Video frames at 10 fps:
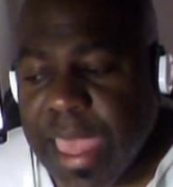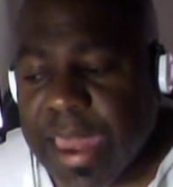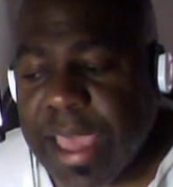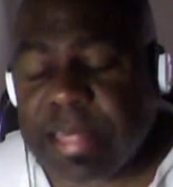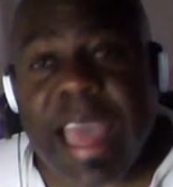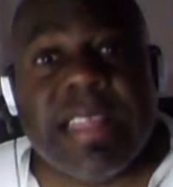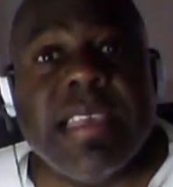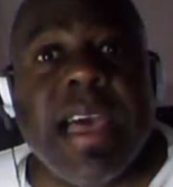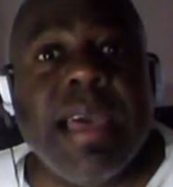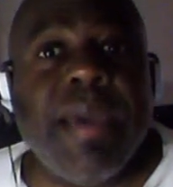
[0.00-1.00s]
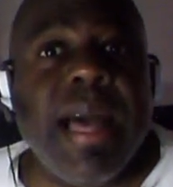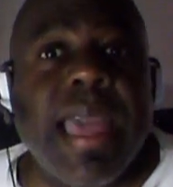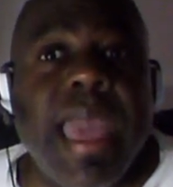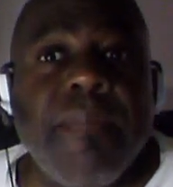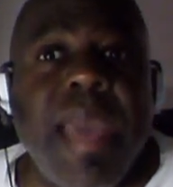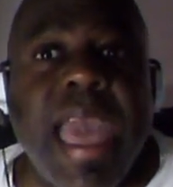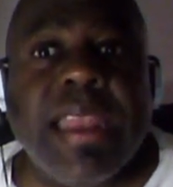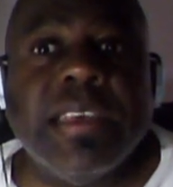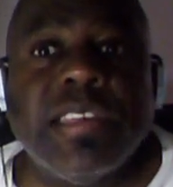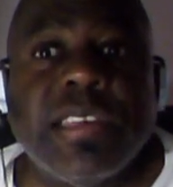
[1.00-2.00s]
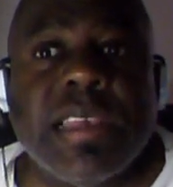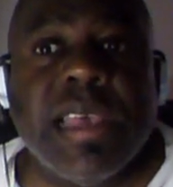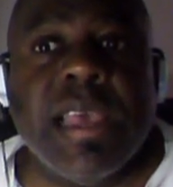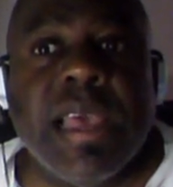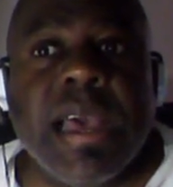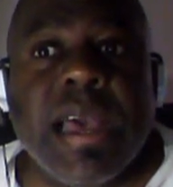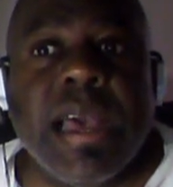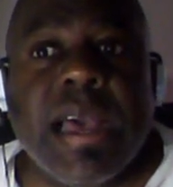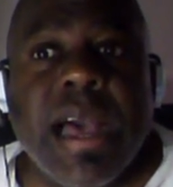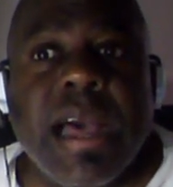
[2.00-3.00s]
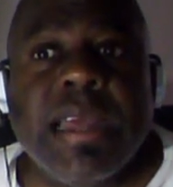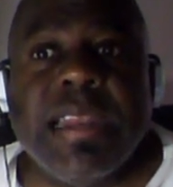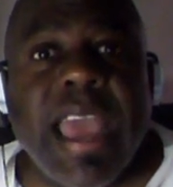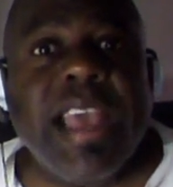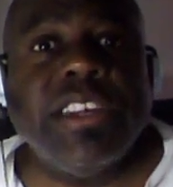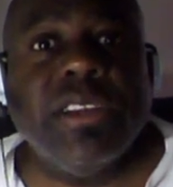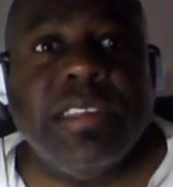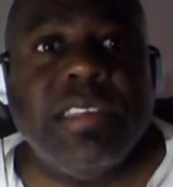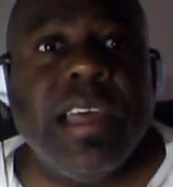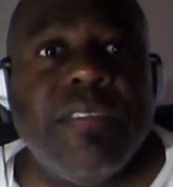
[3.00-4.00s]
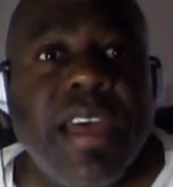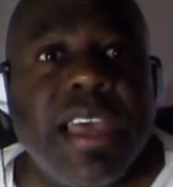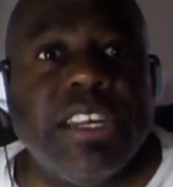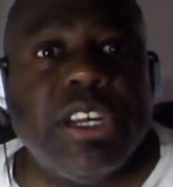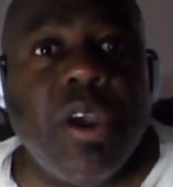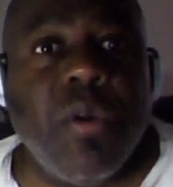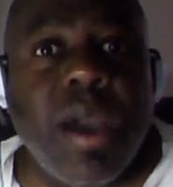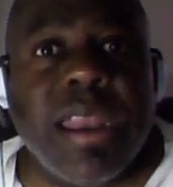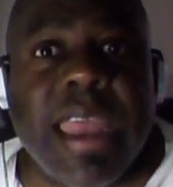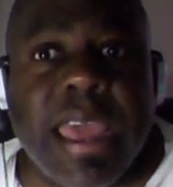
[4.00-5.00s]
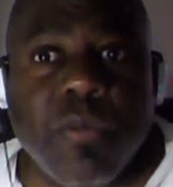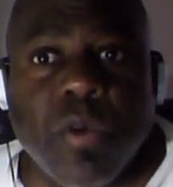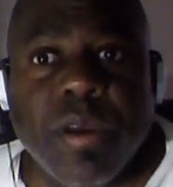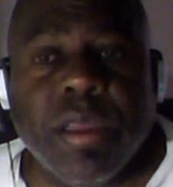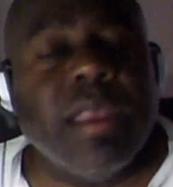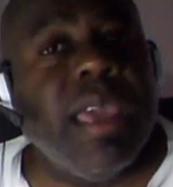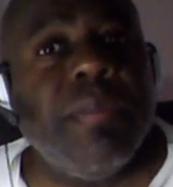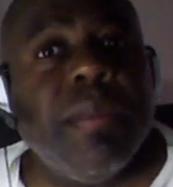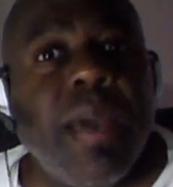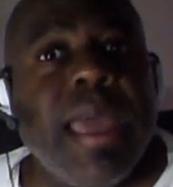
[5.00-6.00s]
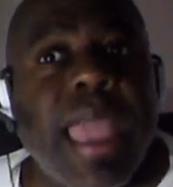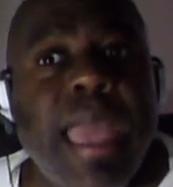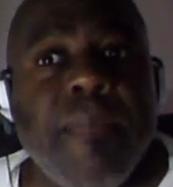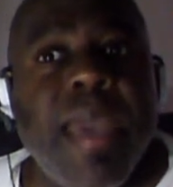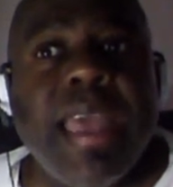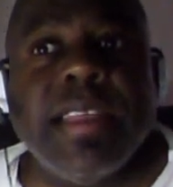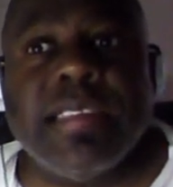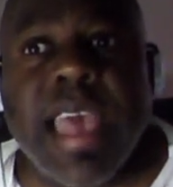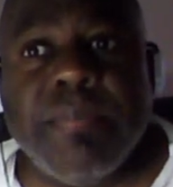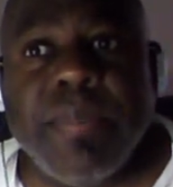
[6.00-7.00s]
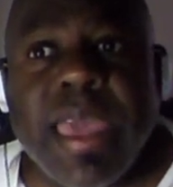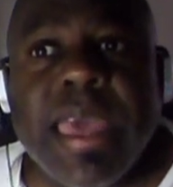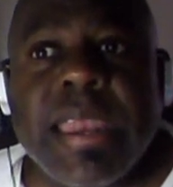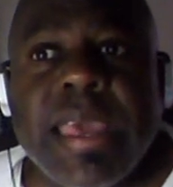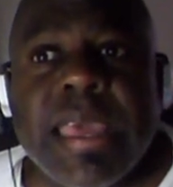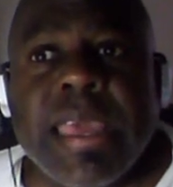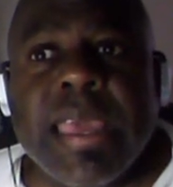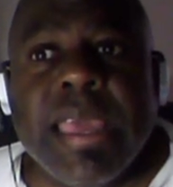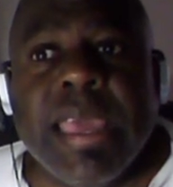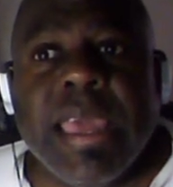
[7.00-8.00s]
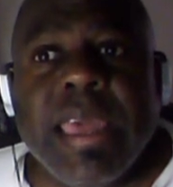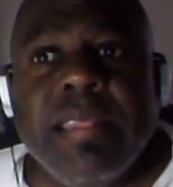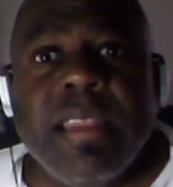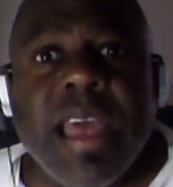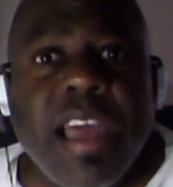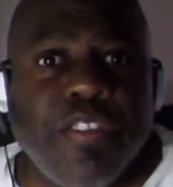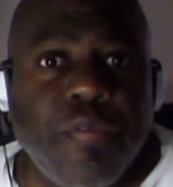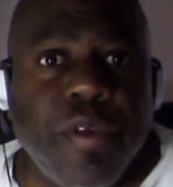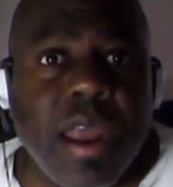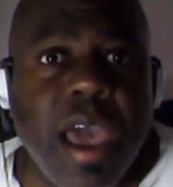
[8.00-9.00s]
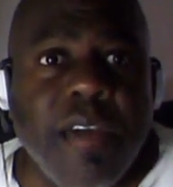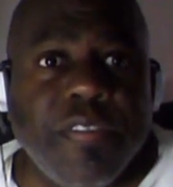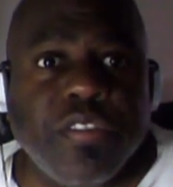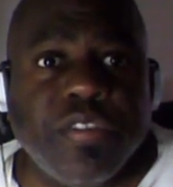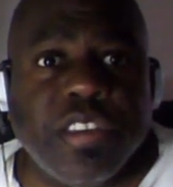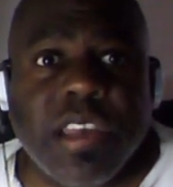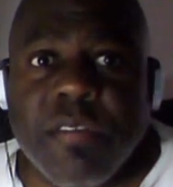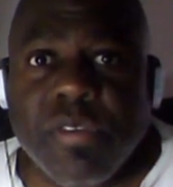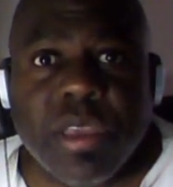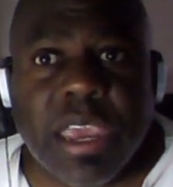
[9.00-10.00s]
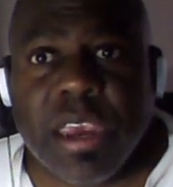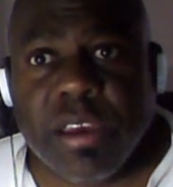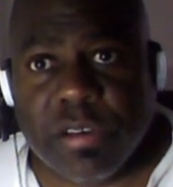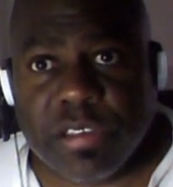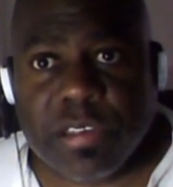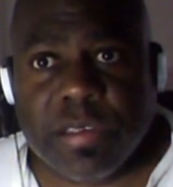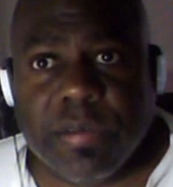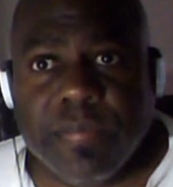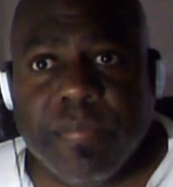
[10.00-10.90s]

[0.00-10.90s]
And at that time, Al Campanis, on a nationally televised show on a network, and keep in mind, Campanis had been in the Dodger front office for several years